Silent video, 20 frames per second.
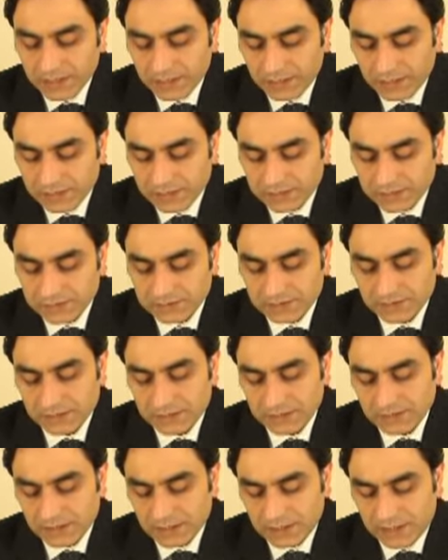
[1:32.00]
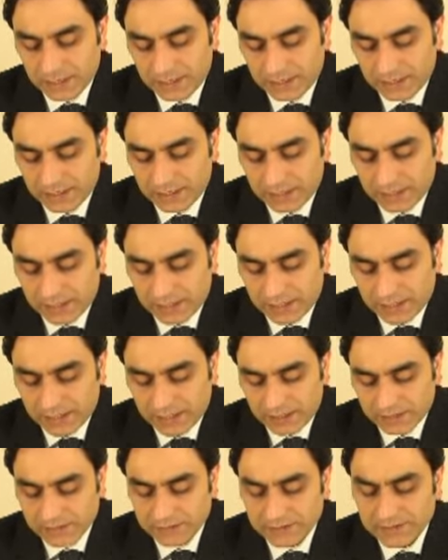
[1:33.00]
And
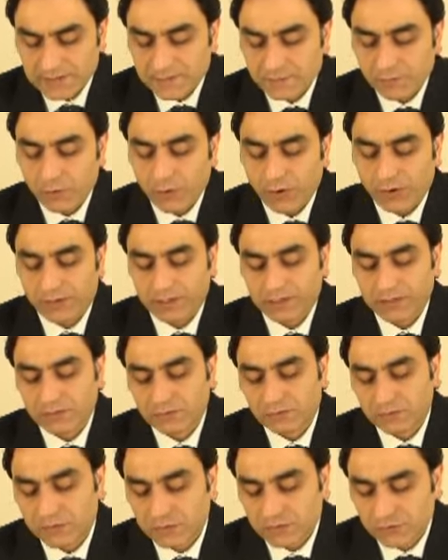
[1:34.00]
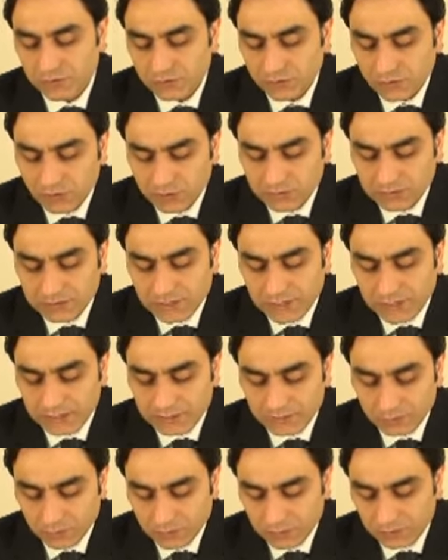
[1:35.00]
at this point, we should know
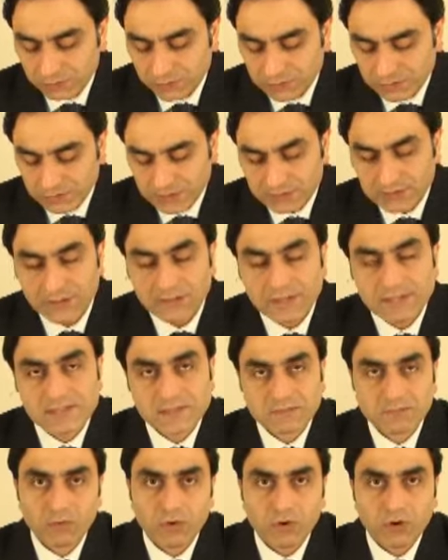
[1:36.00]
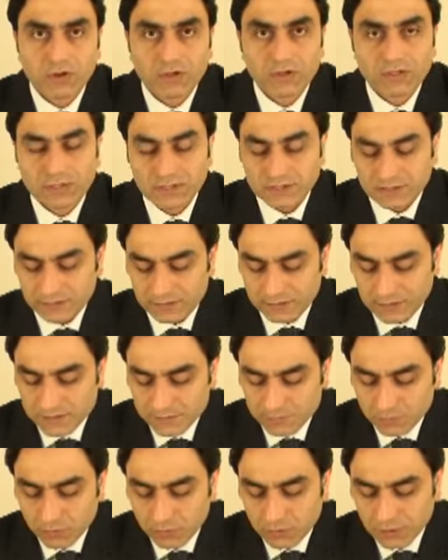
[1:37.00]
that when we read this book,
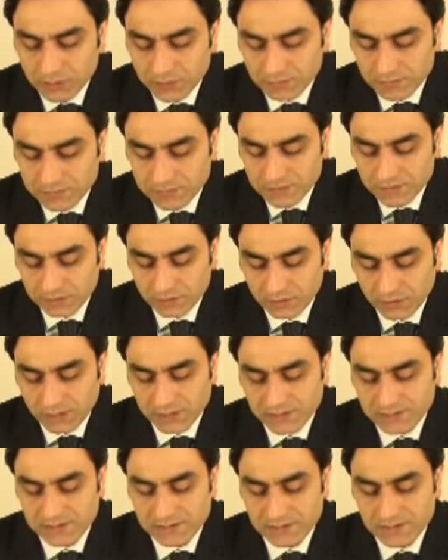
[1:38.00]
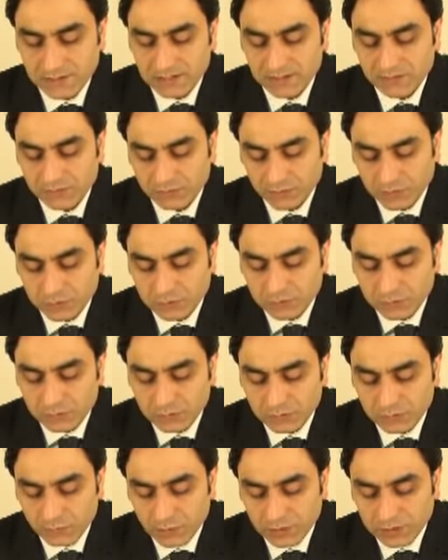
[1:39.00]
this book comes to us from
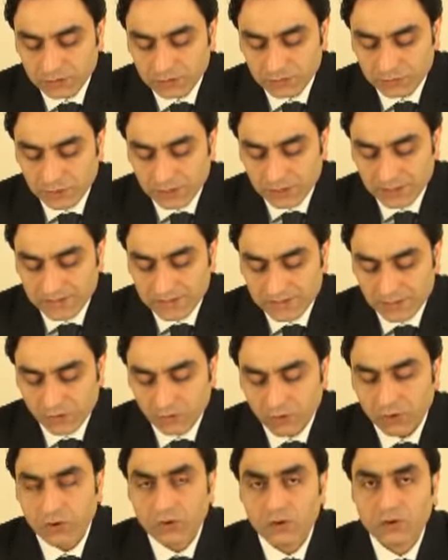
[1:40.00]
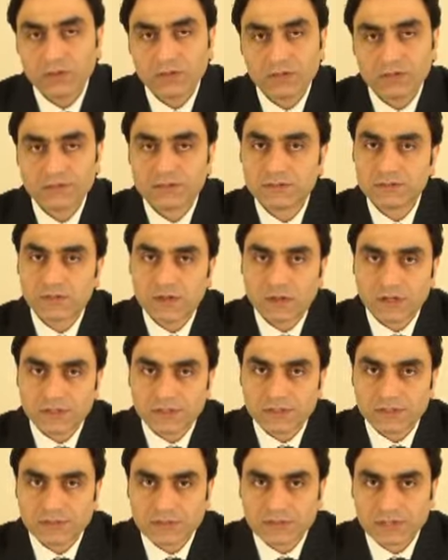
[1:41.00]
the one who has all the
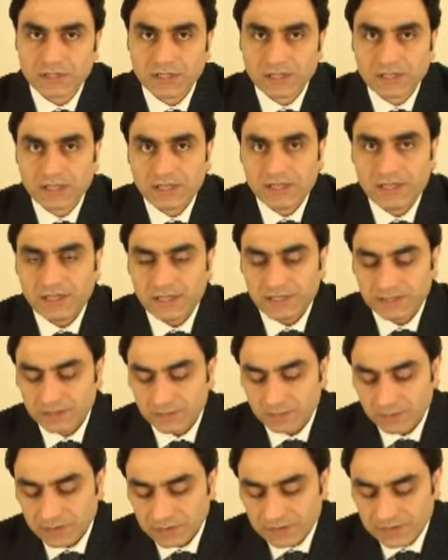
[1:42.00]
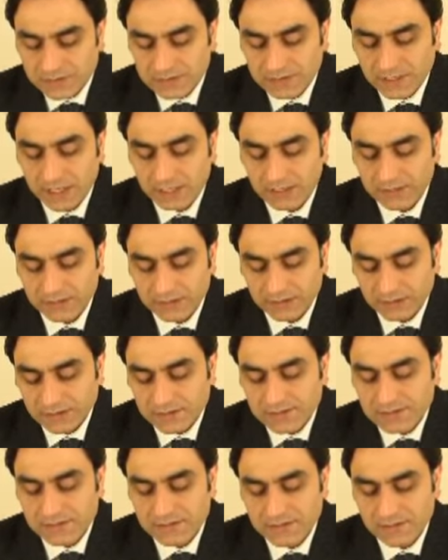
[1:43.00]
knowledge. It means that
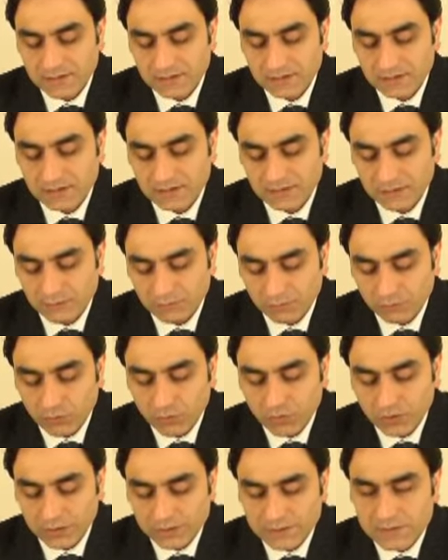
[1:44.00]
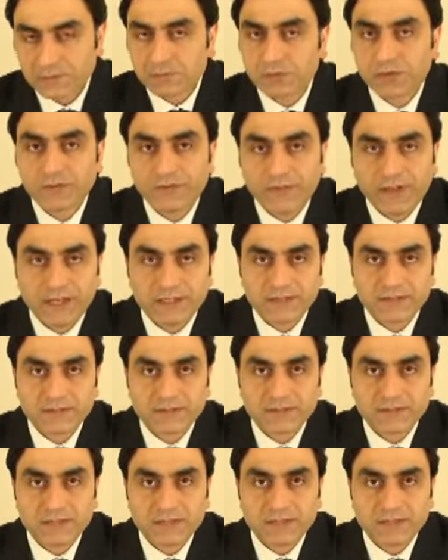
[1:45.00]
this book is perfect